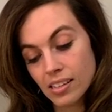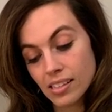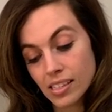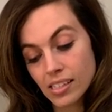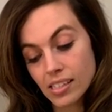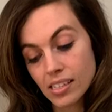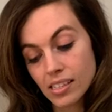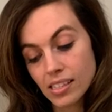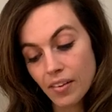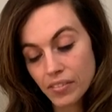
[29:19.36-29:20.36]

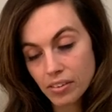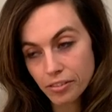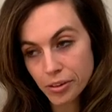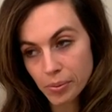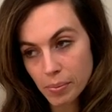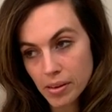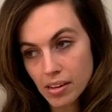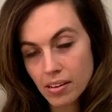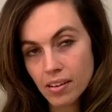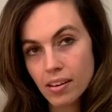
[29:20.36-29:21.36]
67 for women
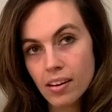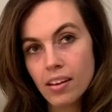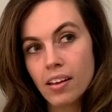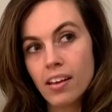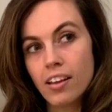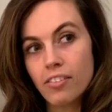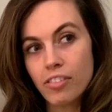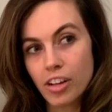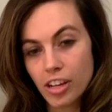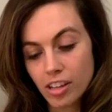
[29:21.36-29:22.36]

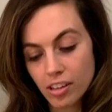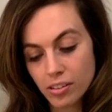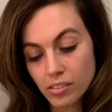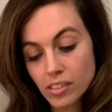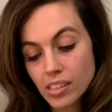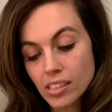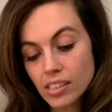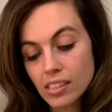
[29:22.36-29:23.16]
very close.